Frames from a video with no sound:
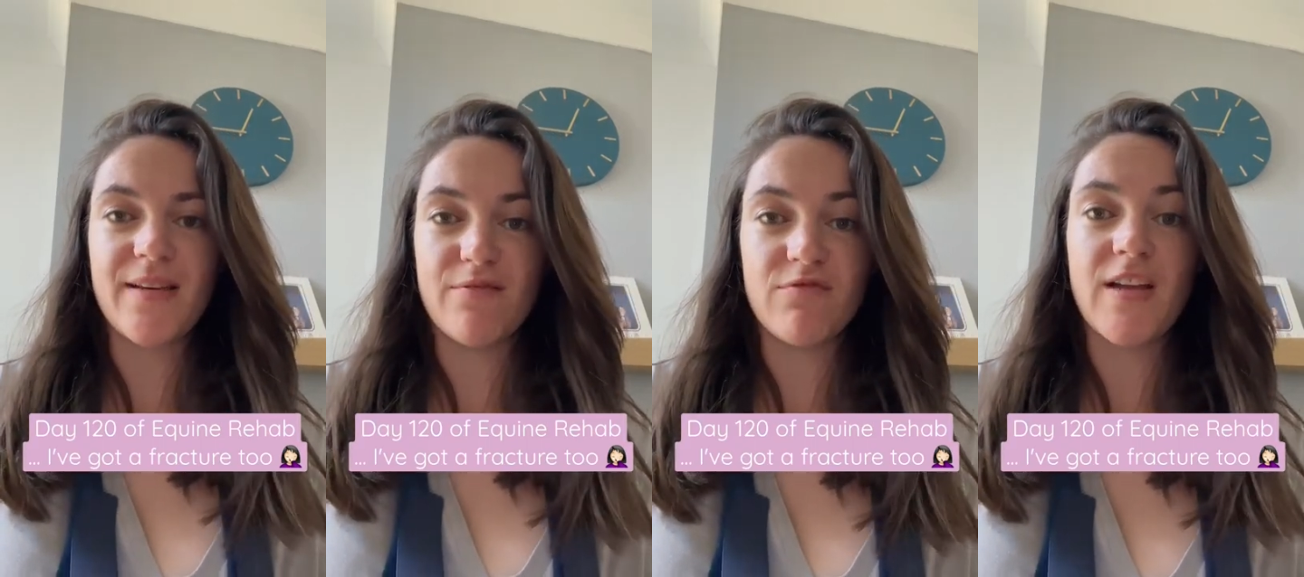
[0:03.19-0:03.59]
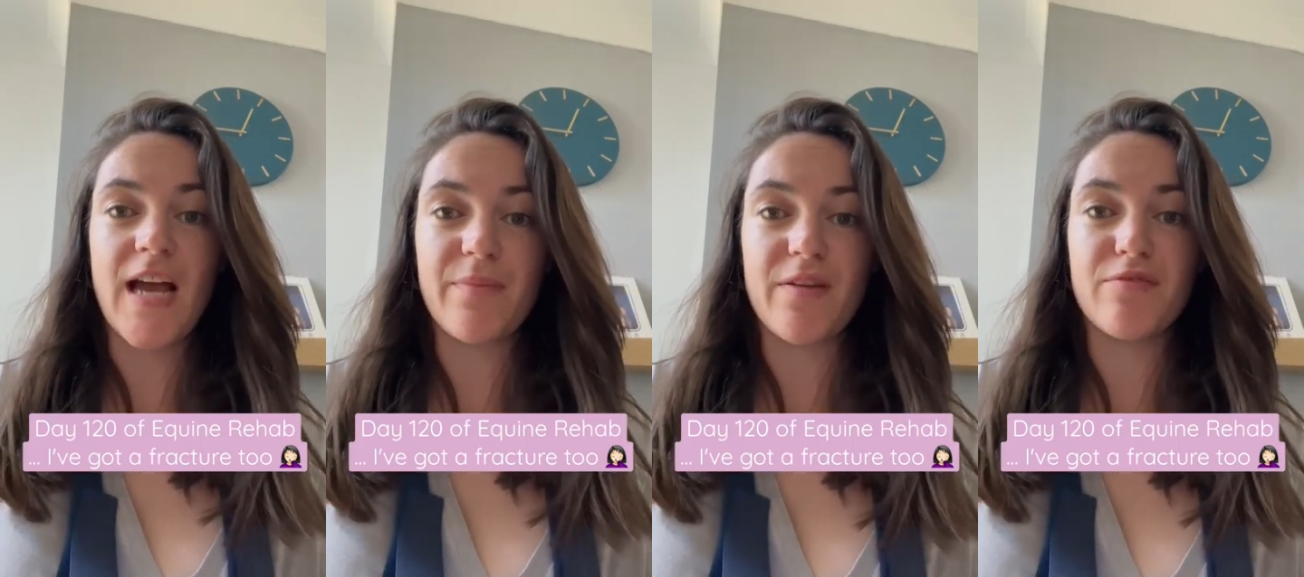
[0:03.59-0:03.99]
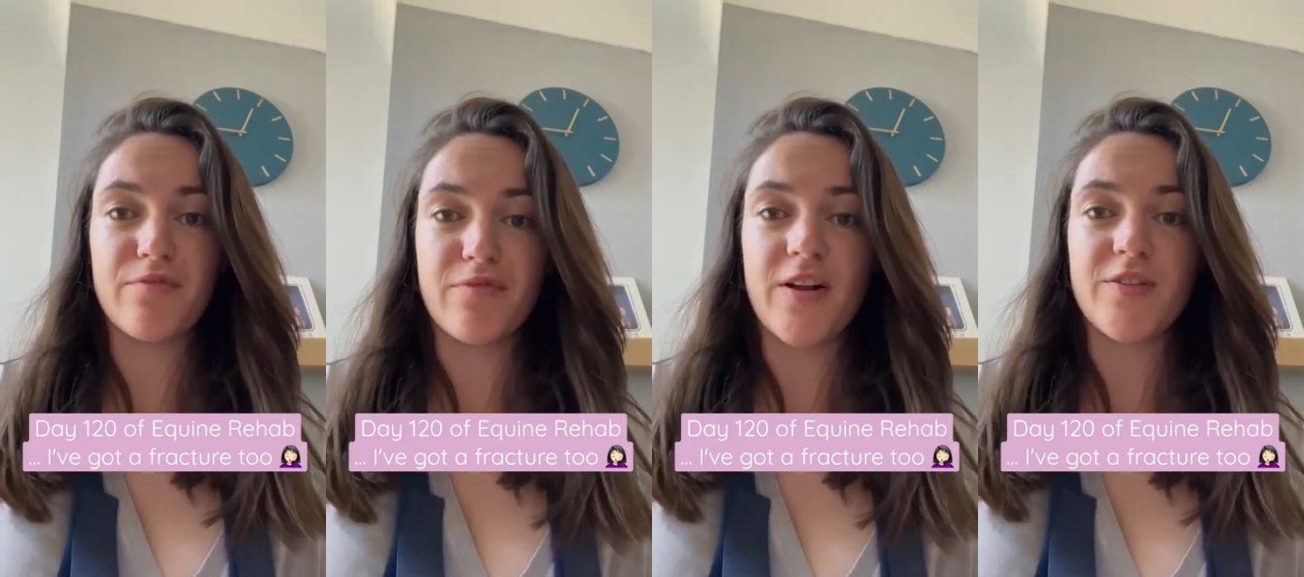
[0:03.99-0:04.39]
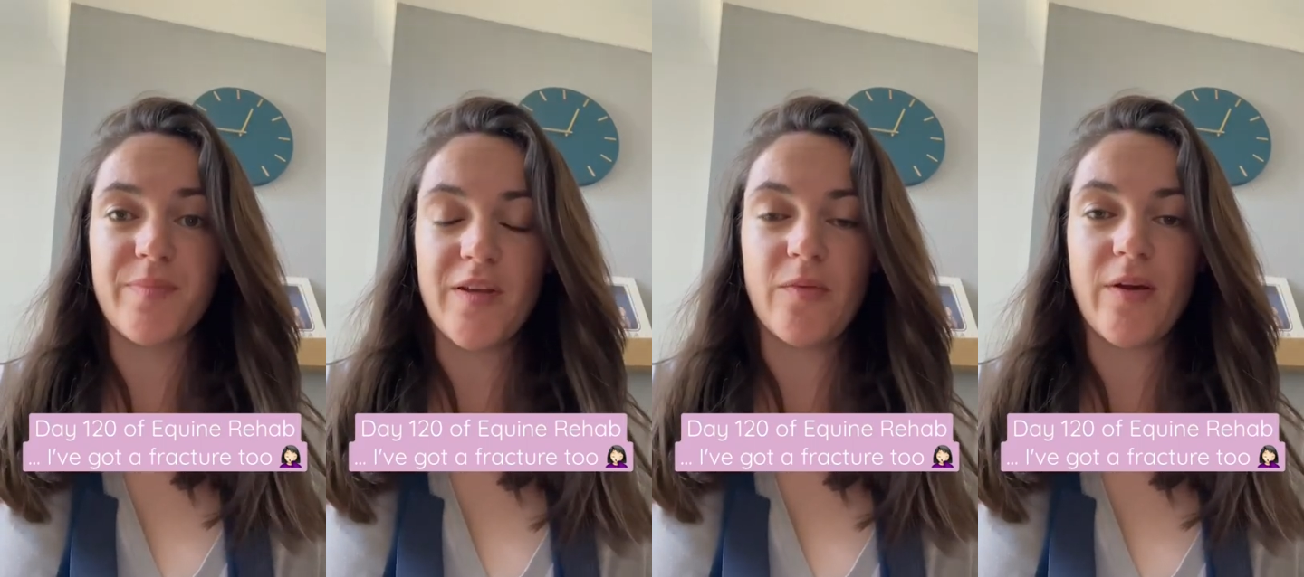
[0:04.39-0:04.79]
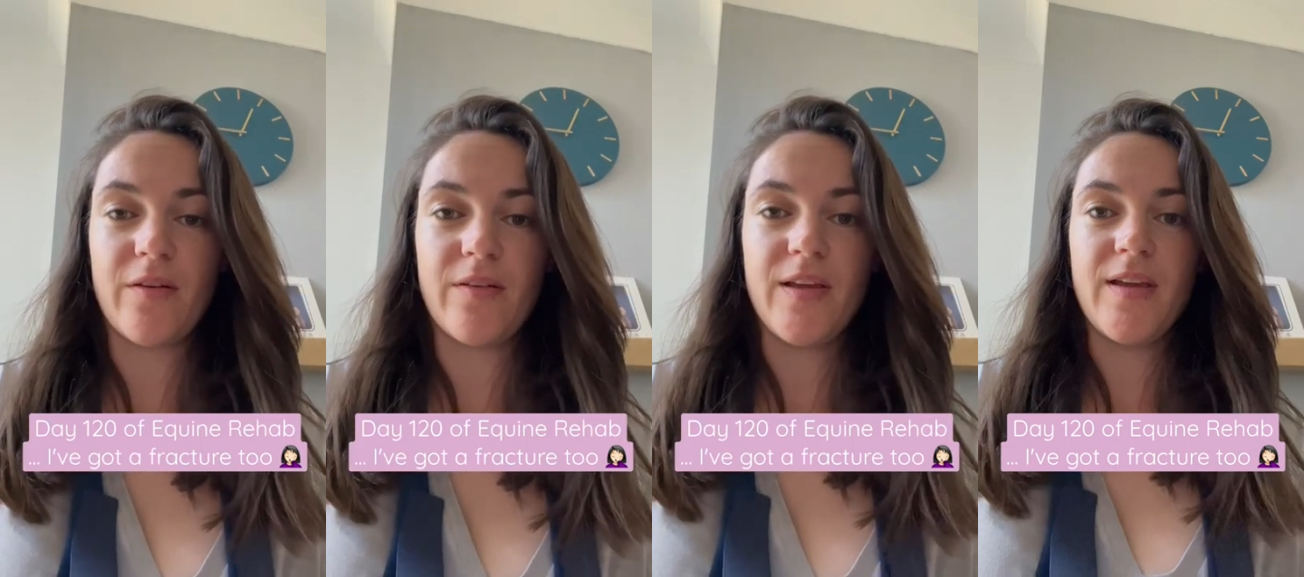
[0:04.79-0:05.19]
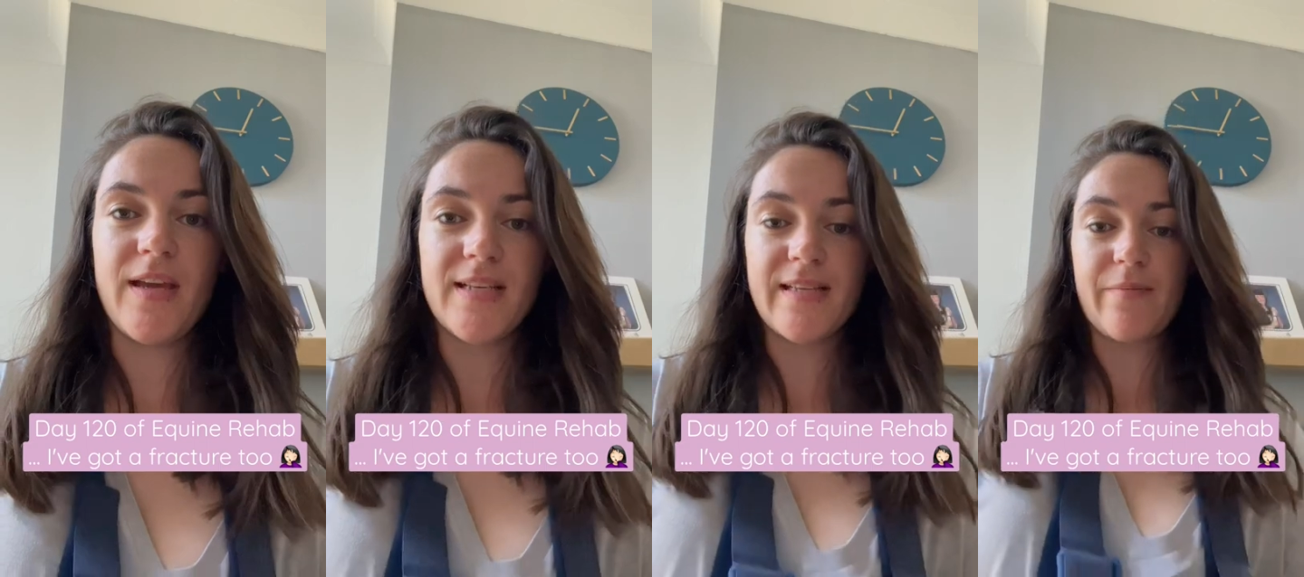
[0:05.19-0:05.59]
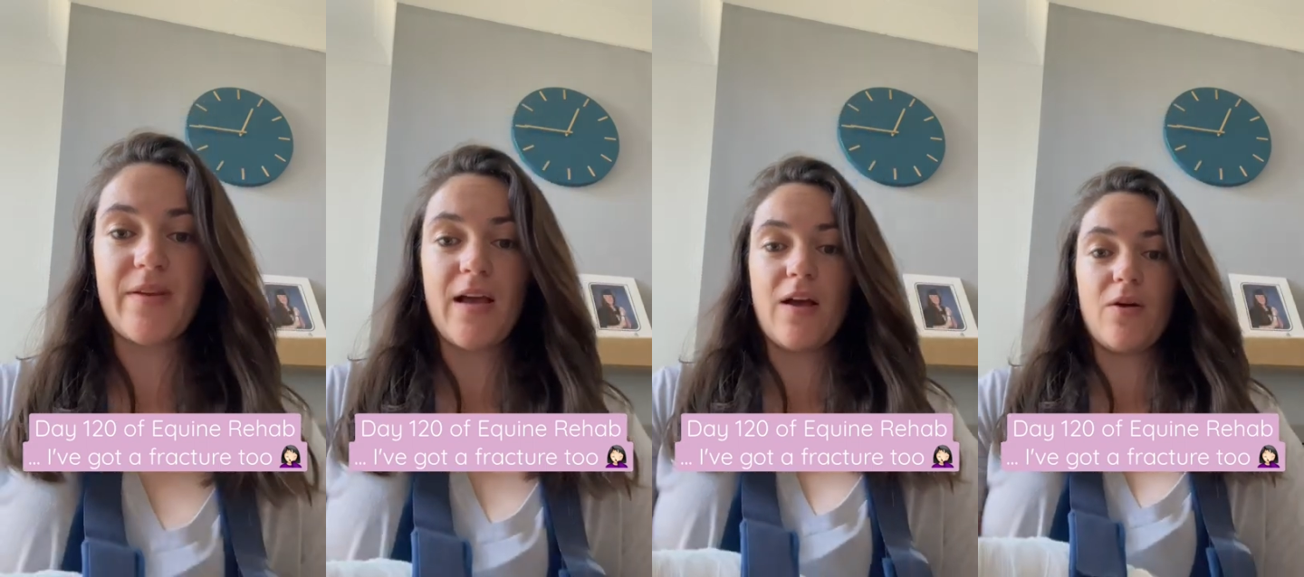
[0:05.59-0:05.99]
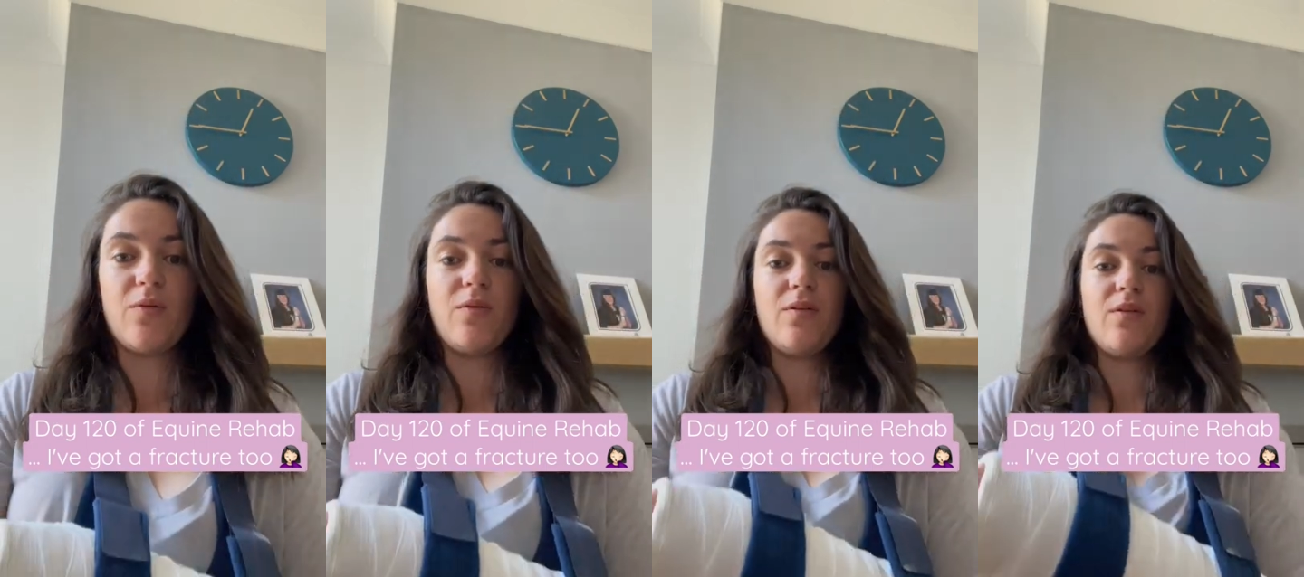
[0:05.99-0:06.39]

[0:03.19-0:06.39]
of rehabbing from fractured pedal bone, except now